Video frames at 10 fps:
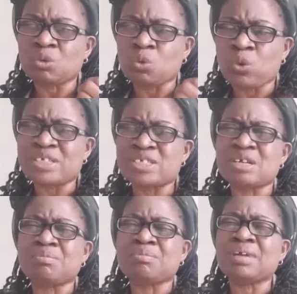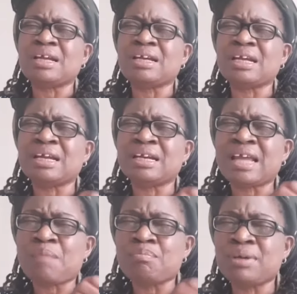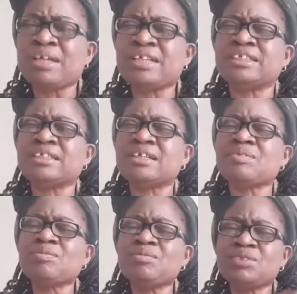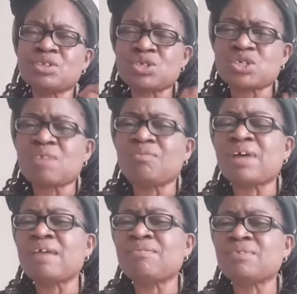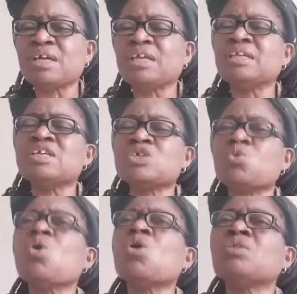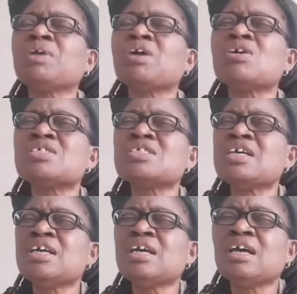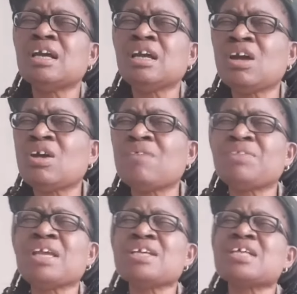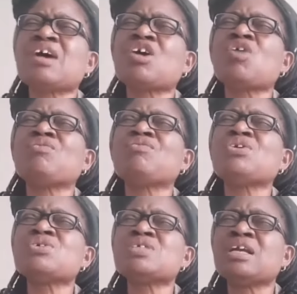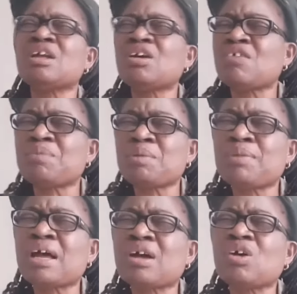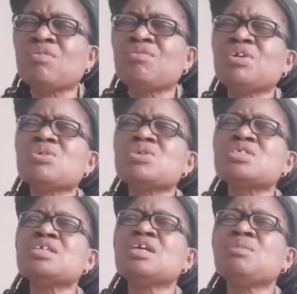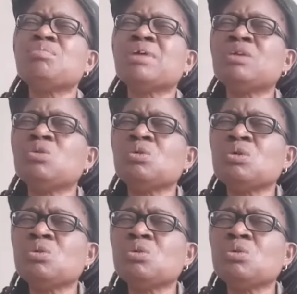wisdom and the ability to survive in this world, because a lot of things are confused, a lot of people are confused, but